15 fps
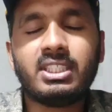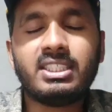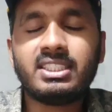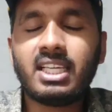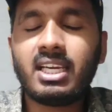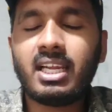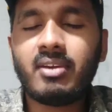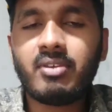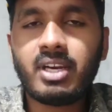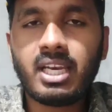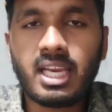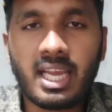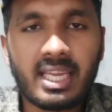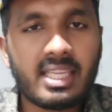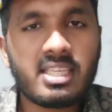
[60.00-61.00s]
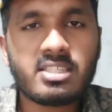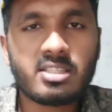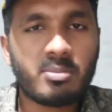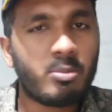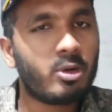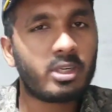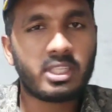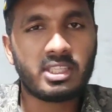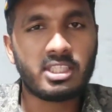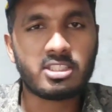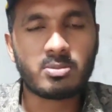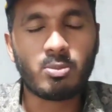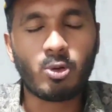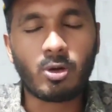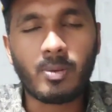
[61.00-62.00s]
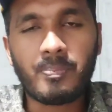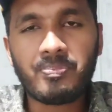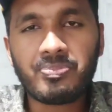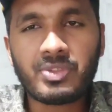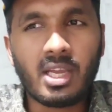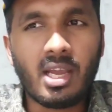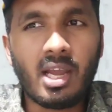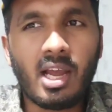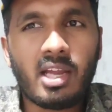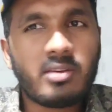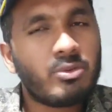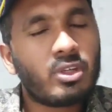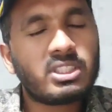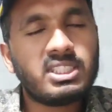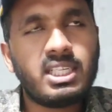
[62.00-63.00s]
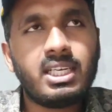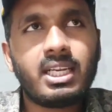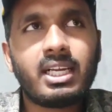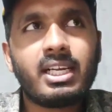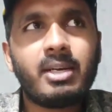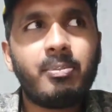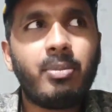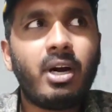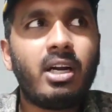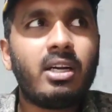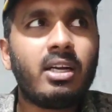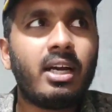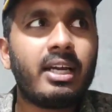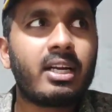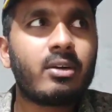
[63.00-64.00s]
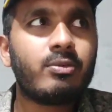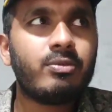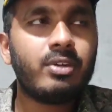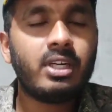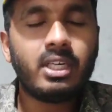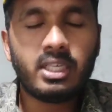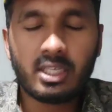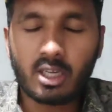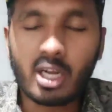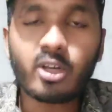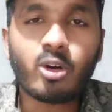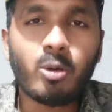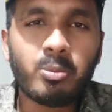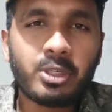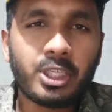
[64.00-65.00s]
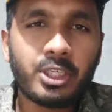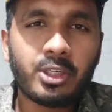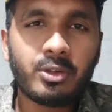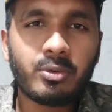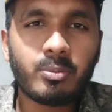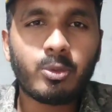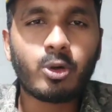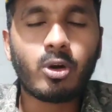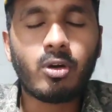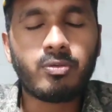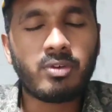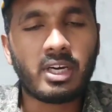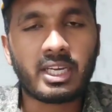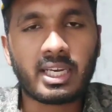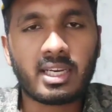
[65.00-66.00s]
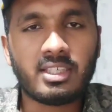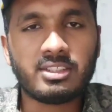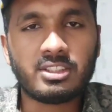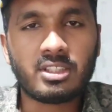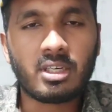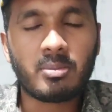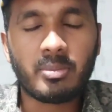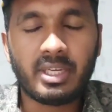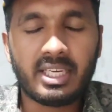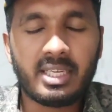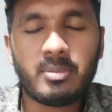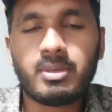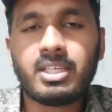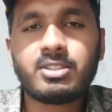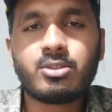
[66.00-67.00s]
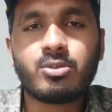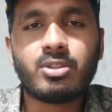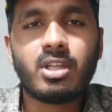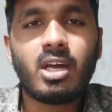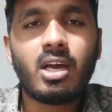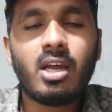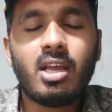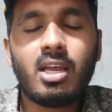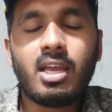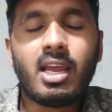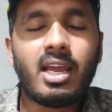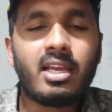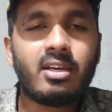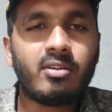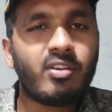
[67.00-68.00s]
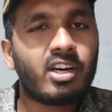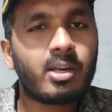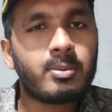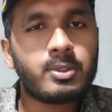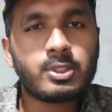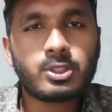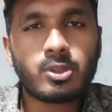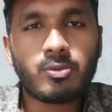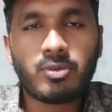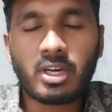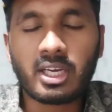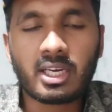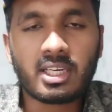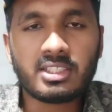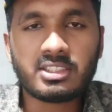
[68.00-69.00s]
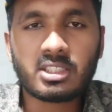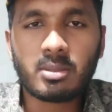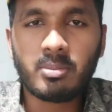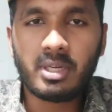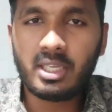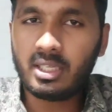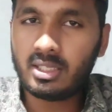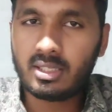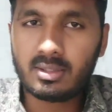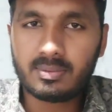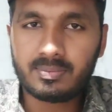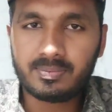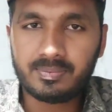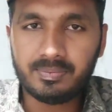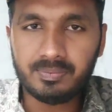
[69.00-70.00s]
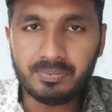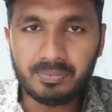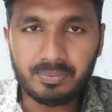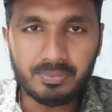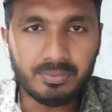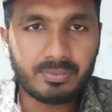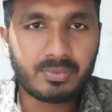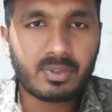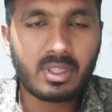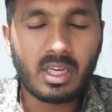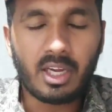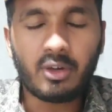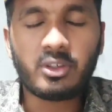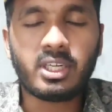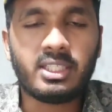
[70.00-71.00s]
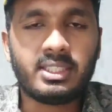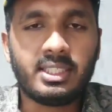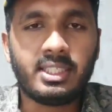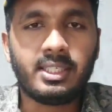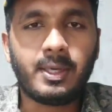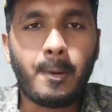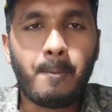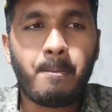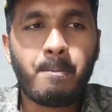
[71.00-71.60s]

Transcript: each and every line is important in this book. And for General Agri part, I referred a competitive book of Agriculture by Nemira Sunda and Fundamentals of Agriculture by Arun Katiayan.